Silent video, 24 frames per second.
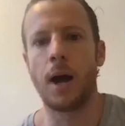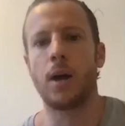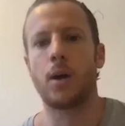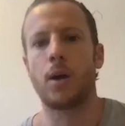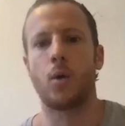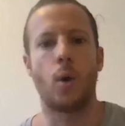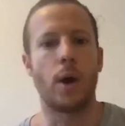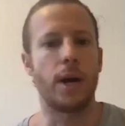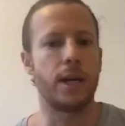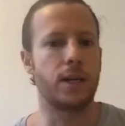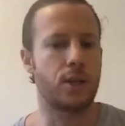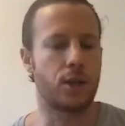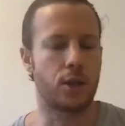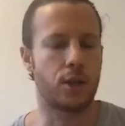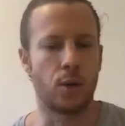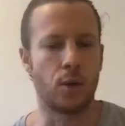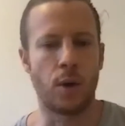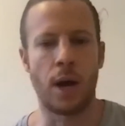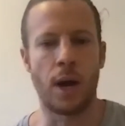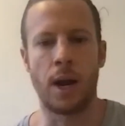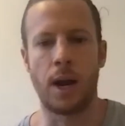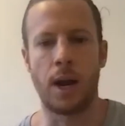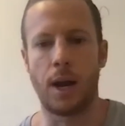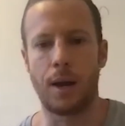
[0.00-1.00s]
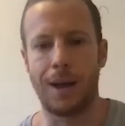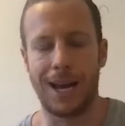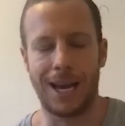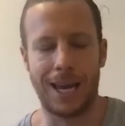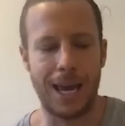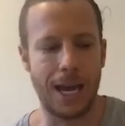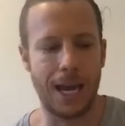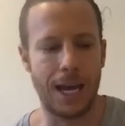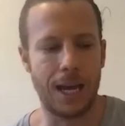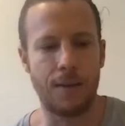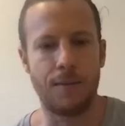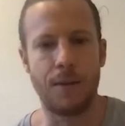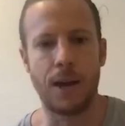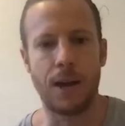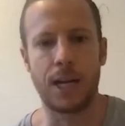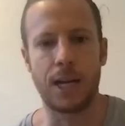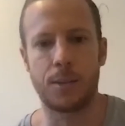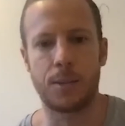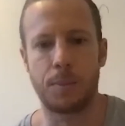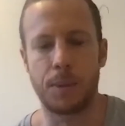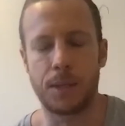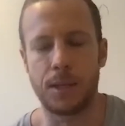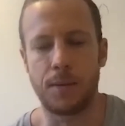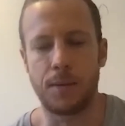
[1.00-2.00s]
quite soon. I can't give any
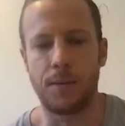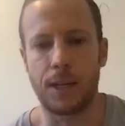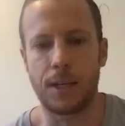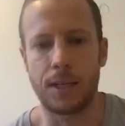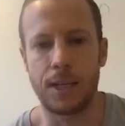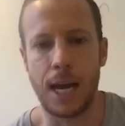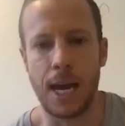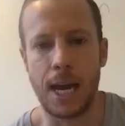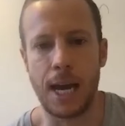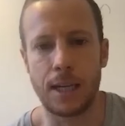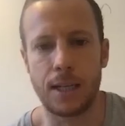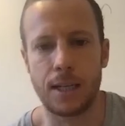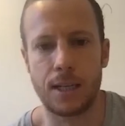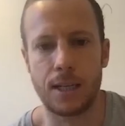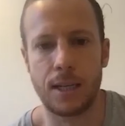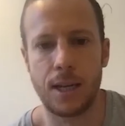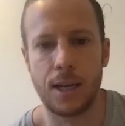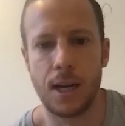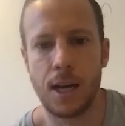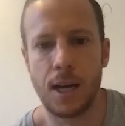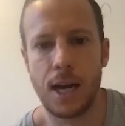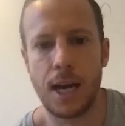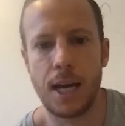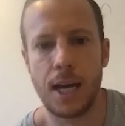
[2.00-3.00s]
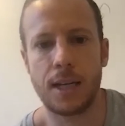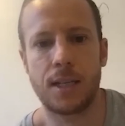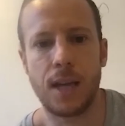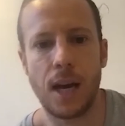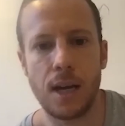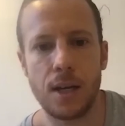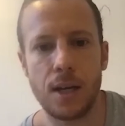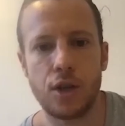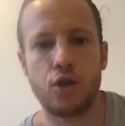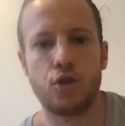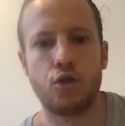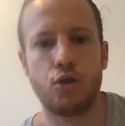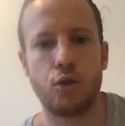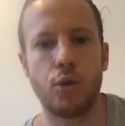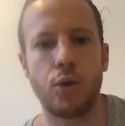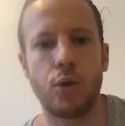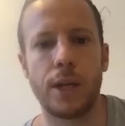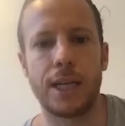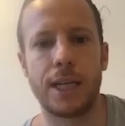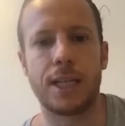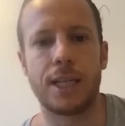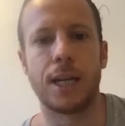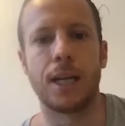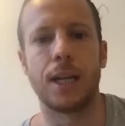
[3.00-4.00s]
specific dates, does
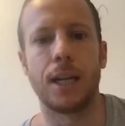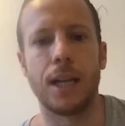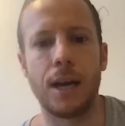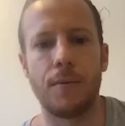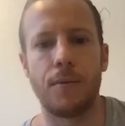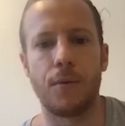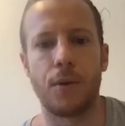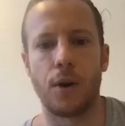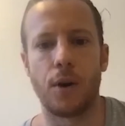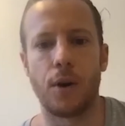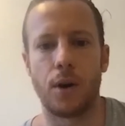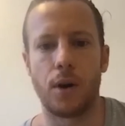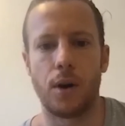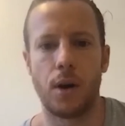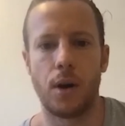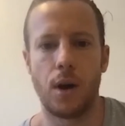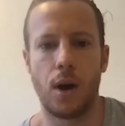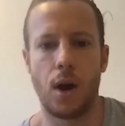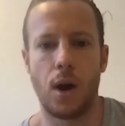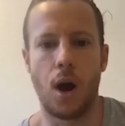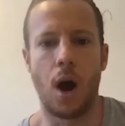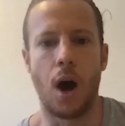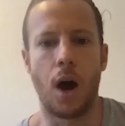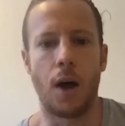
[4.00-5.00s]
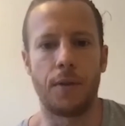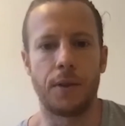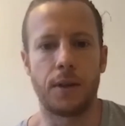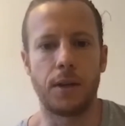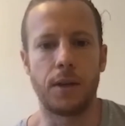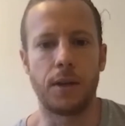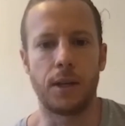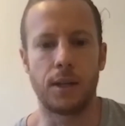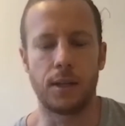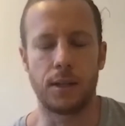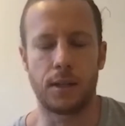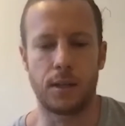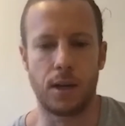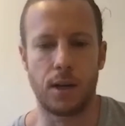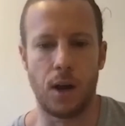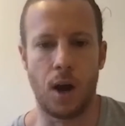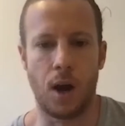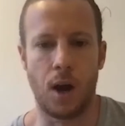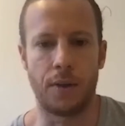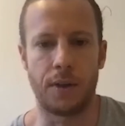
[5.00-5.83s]
truly deliver on these